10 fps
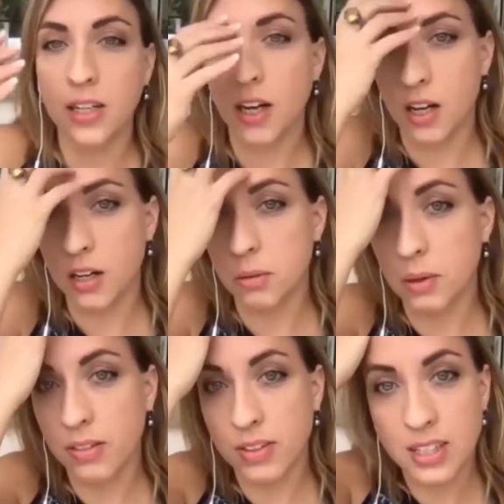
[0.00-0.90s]
Um,
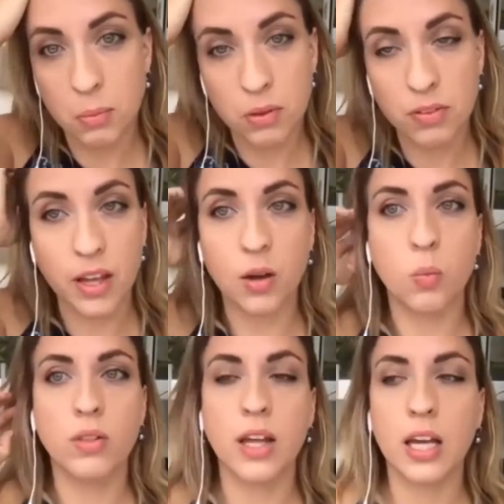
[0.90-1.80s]
and the same with like
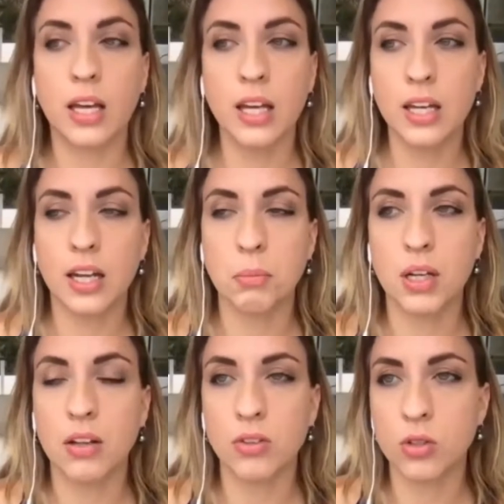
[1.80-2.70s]
what they eat. I
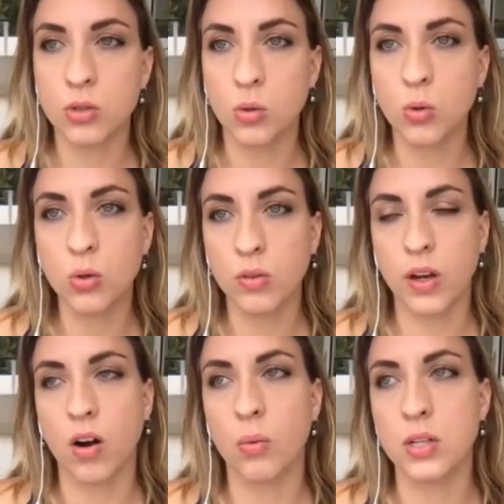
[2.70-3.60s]
mean, at their school,
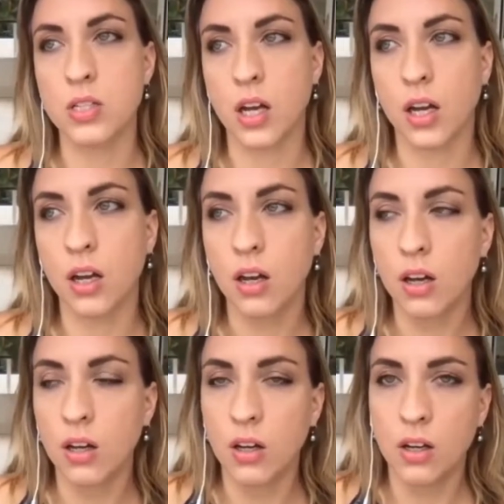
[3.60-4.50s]
they're always like
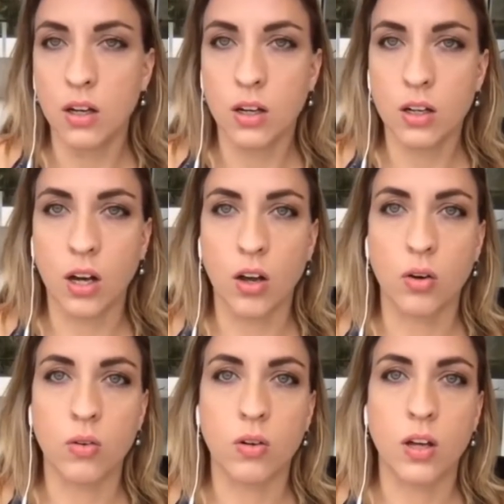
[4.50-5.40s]
you
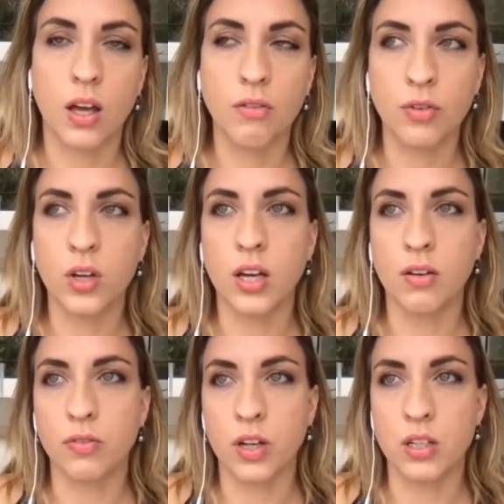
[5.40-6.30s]
know, if you
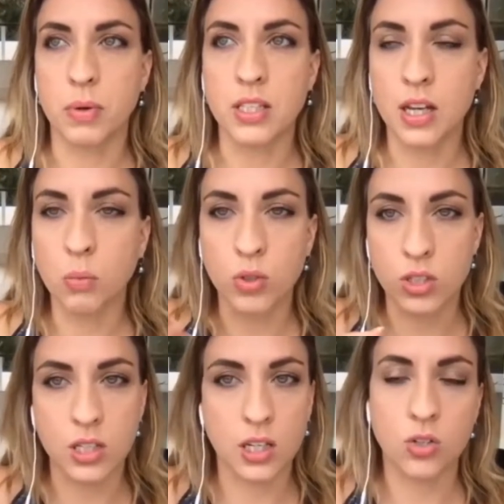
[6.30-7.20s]
give, because my son will
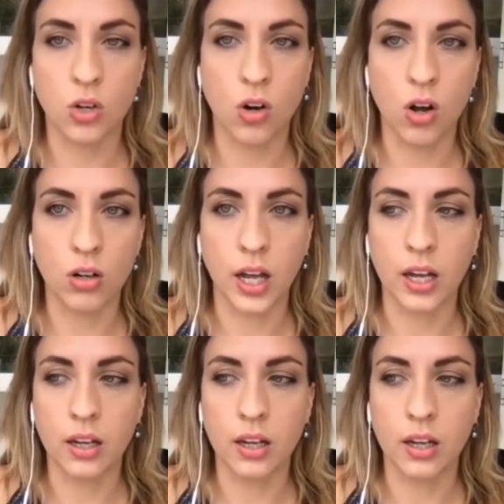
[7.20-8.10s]
just eat sugar all
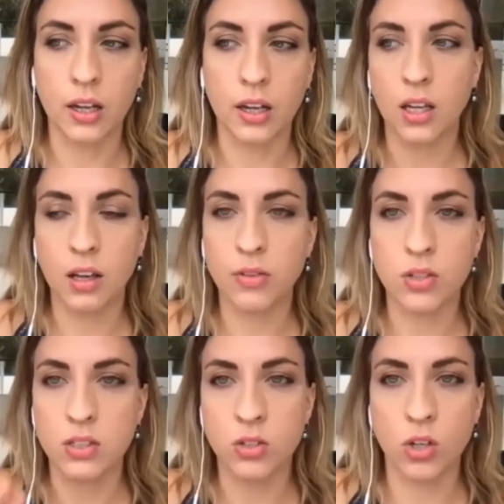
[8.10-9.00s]
day. Like he, if
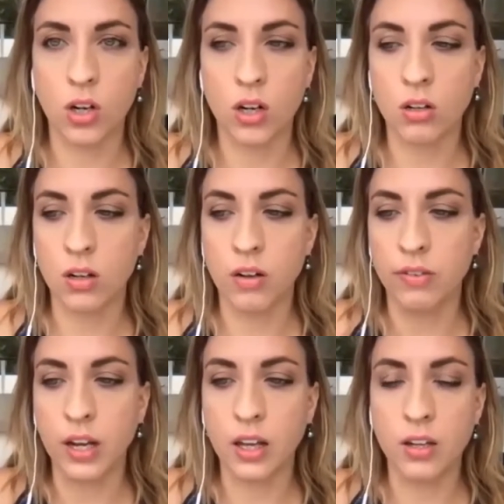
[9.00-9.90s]
there's sugar of
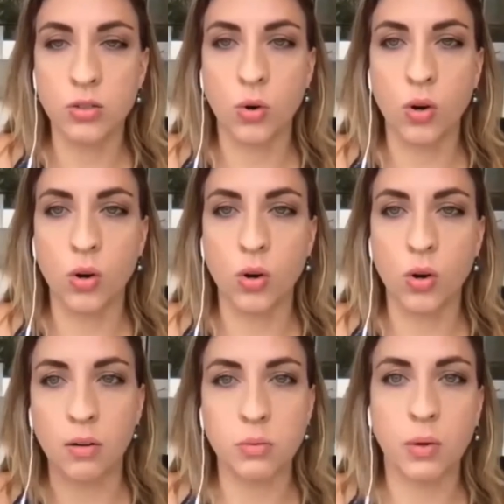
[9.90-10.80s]
any sort,
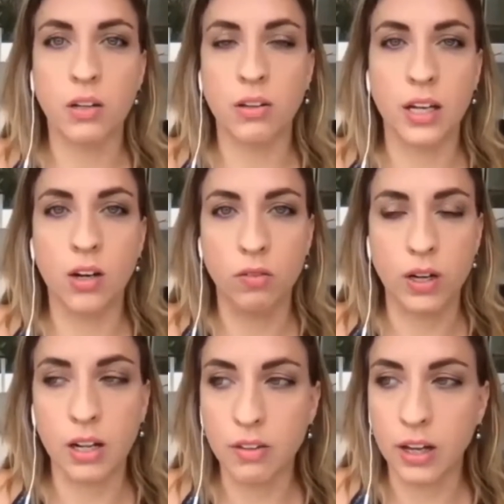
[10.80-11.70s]
that's what he'll eat over
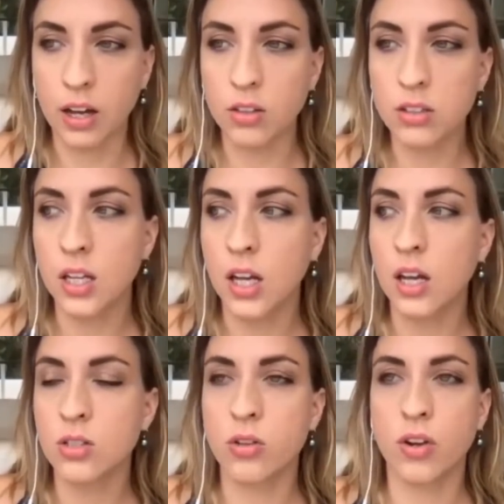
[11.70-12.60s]
anything else.
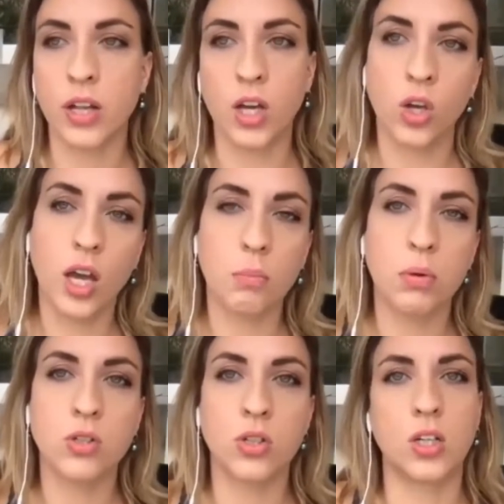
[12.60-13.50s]
So they're like, you can't
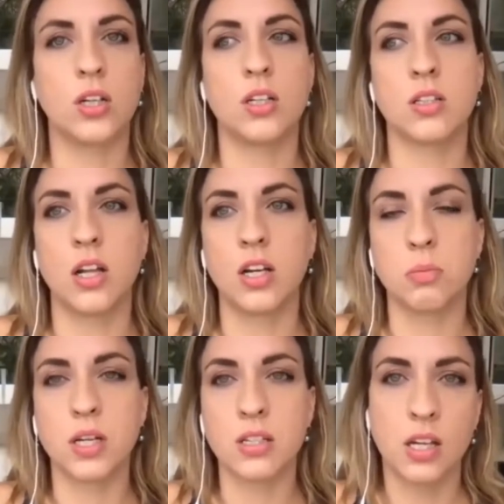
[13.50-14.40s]
put sugar in his lunch
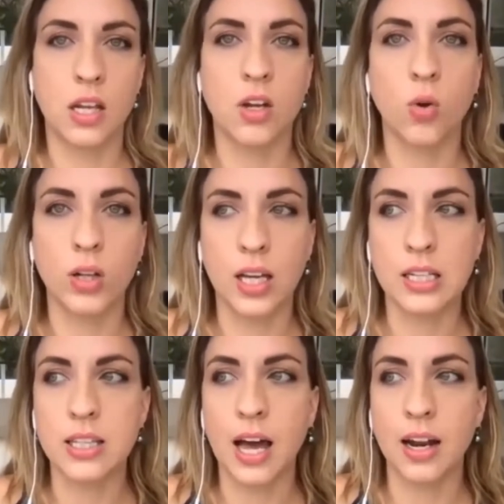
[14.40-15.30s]
because then he only
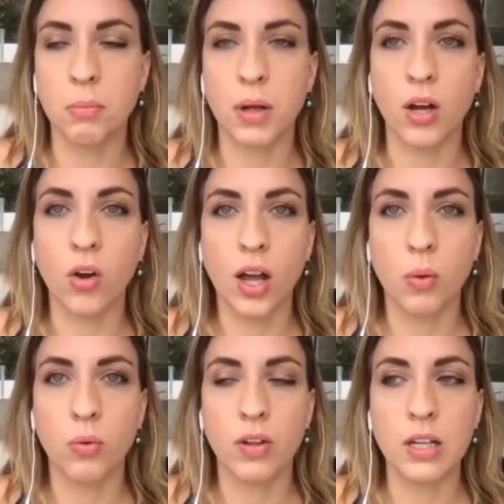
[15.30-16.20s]
eats that. And I'm like, okay,
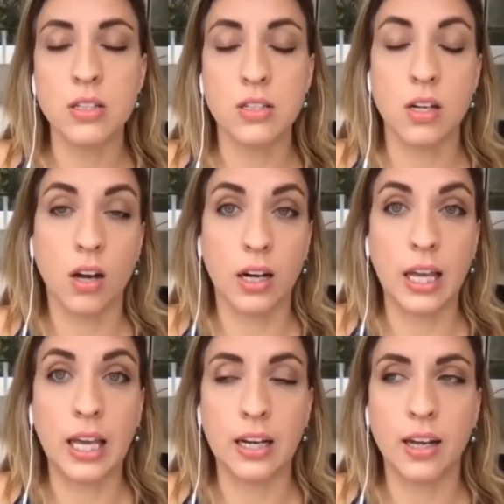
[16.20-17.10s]
well then he's just not going to
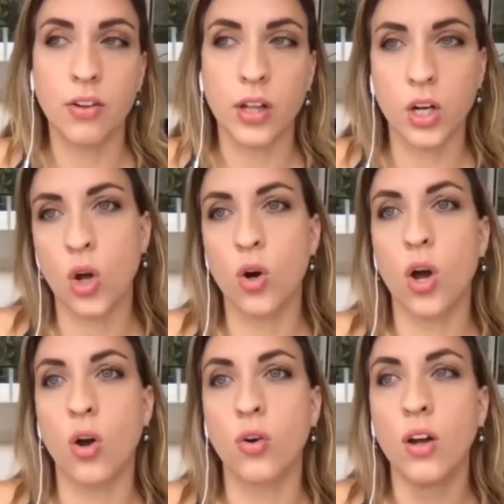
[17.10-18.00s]
eat. And they're like, no,
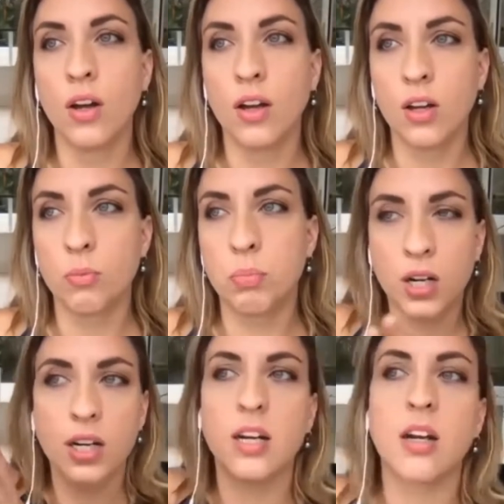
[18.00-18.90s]
no,
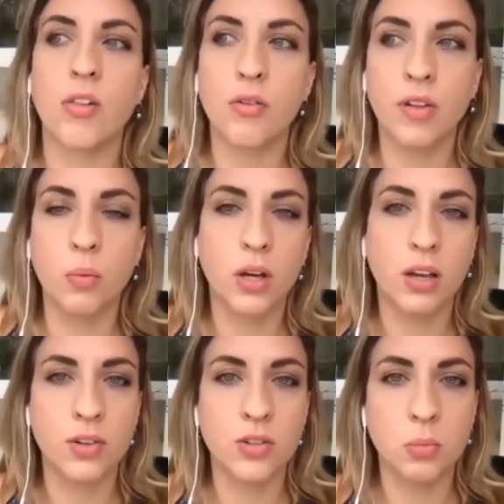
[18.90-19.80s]
put it in another thing. We'll
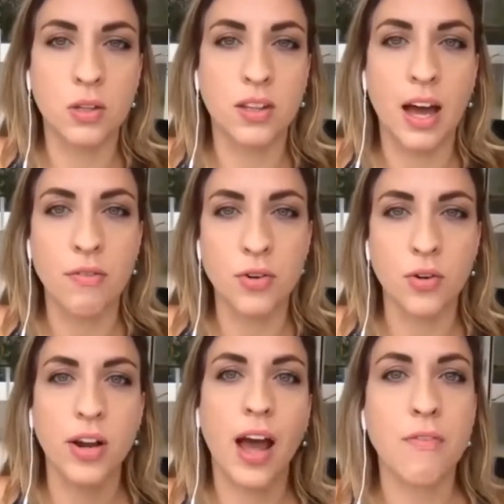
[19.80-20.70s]
give it to him in the
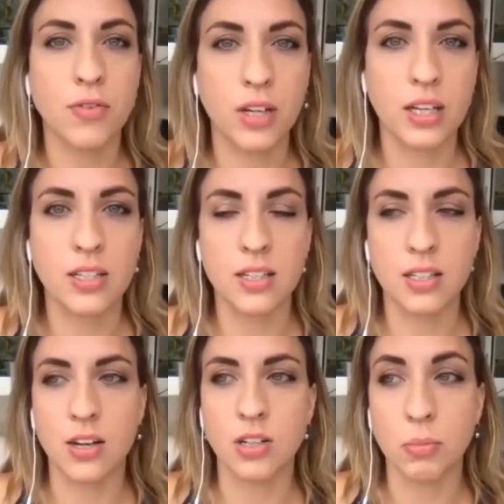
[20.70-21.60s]
afternoon after he eats his
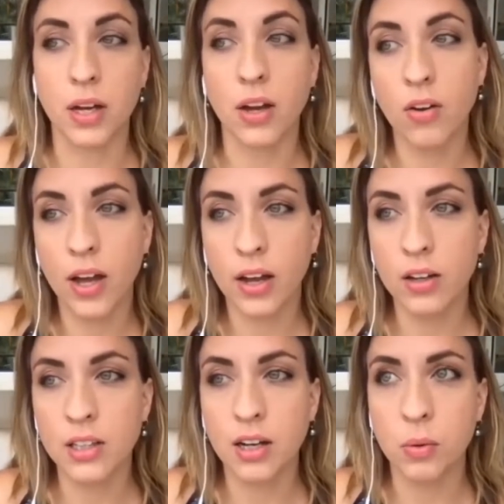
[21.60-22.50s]
lunch. I'm like, okay,
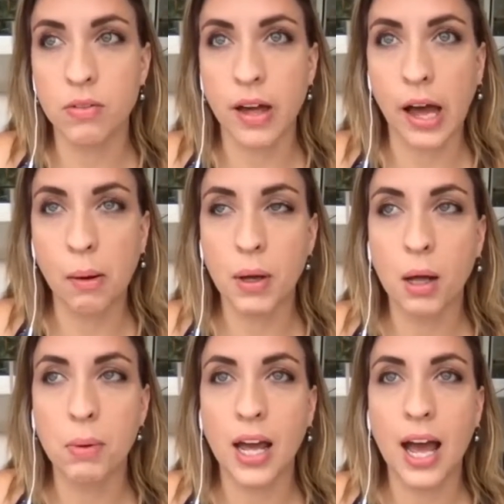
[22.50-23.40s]
good luck with that. But
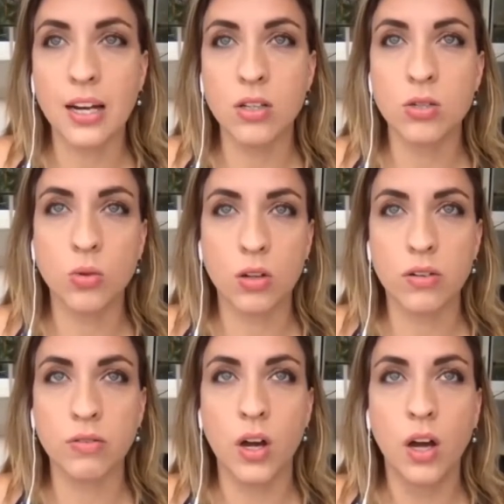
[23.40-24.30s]
I mean, I had to sort
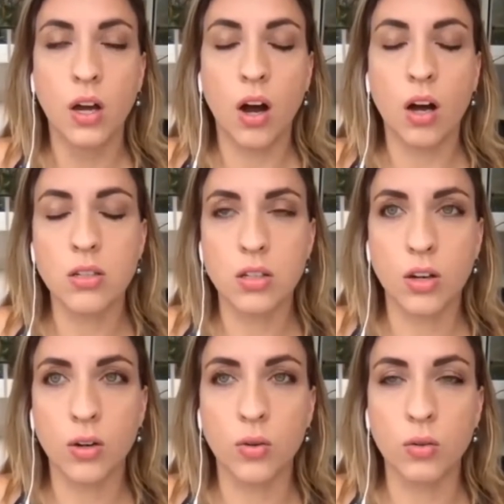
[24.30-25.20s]
of
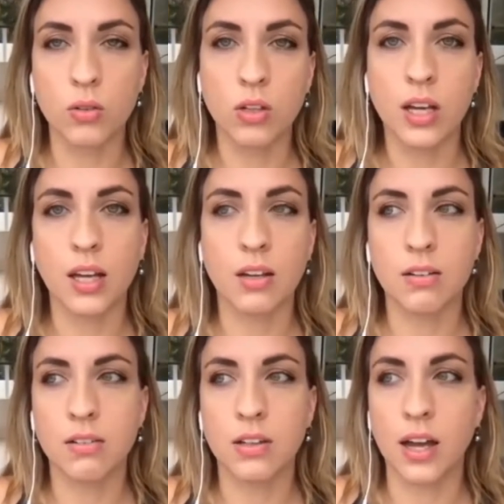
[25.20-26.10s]
also look at
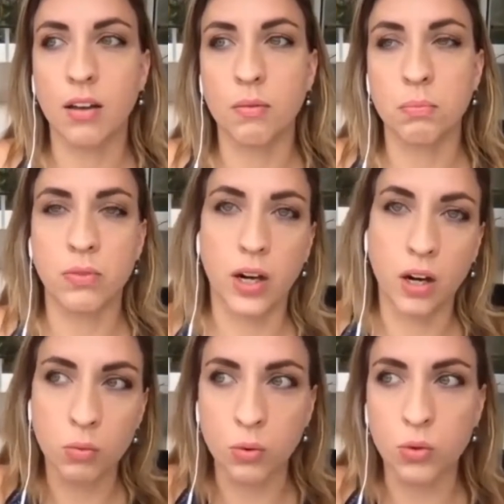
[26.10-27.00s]
like
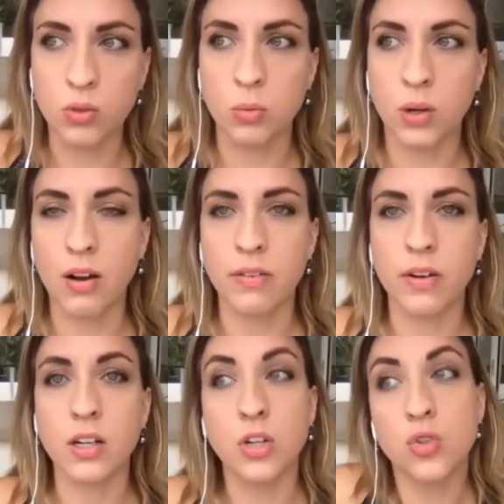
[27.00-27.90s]
their rules or whatever.
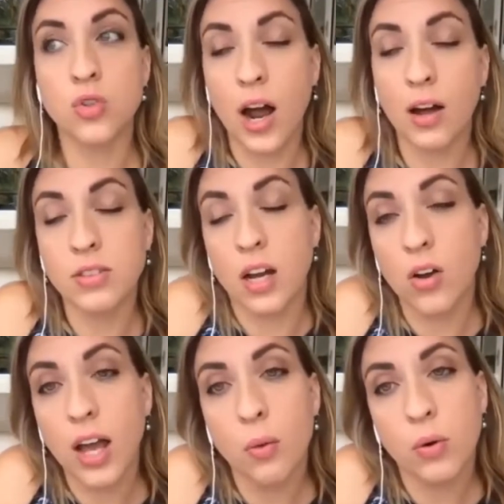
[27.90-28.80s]
And I try, I was like,
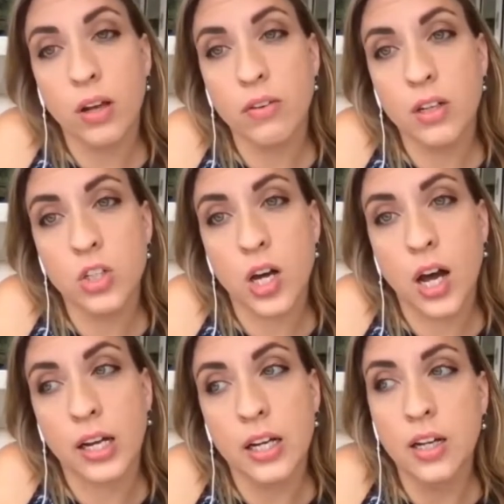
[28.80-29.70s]
okay, we'll give it a
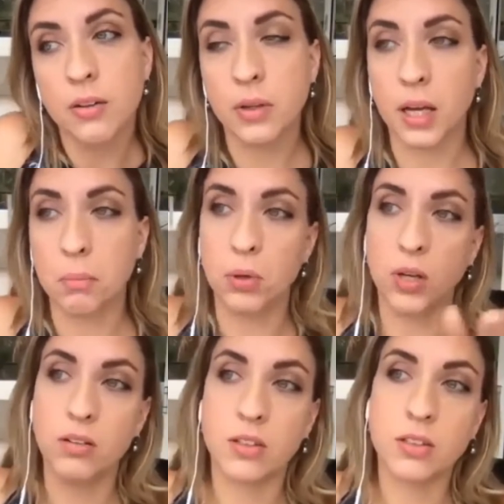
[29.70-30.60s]
shot like
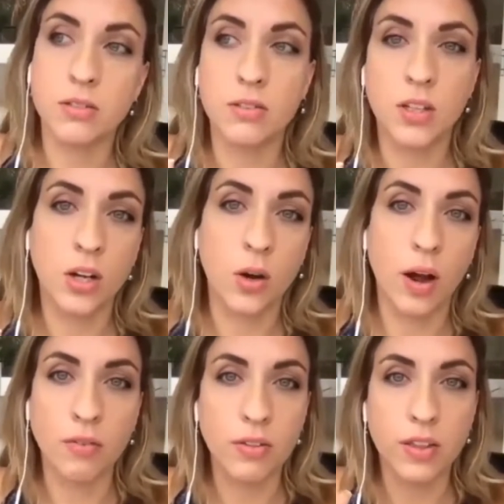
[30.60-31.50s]
put the you know
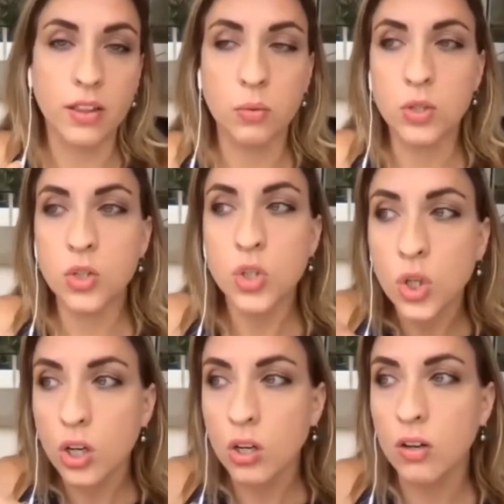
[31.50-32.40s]
everything that was
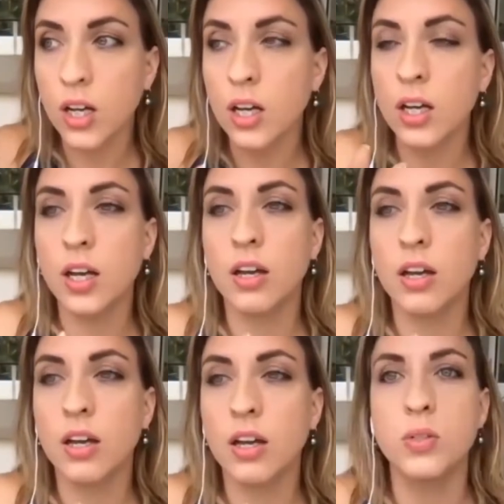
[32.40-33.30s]
sugary
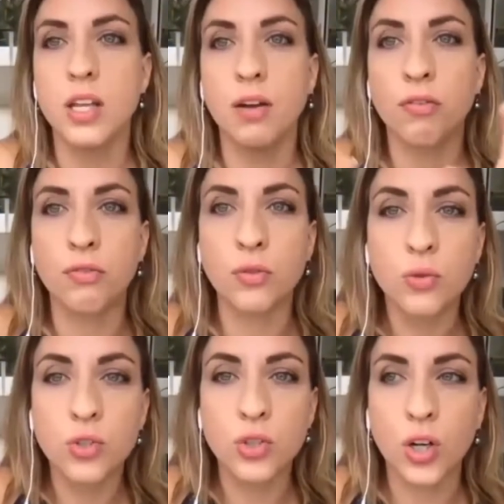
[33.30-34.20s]
even if it was like fruit
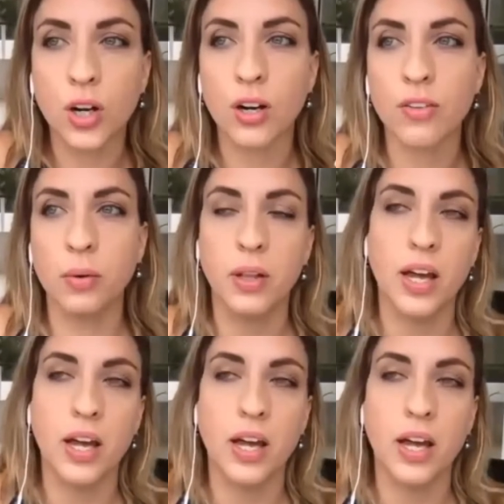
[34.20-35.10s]
sugar they were
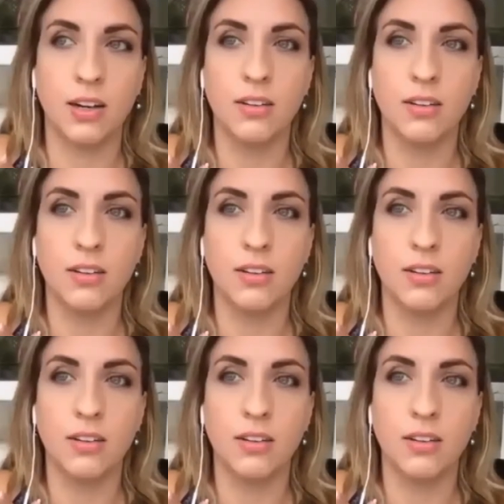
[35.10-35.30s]
like yeah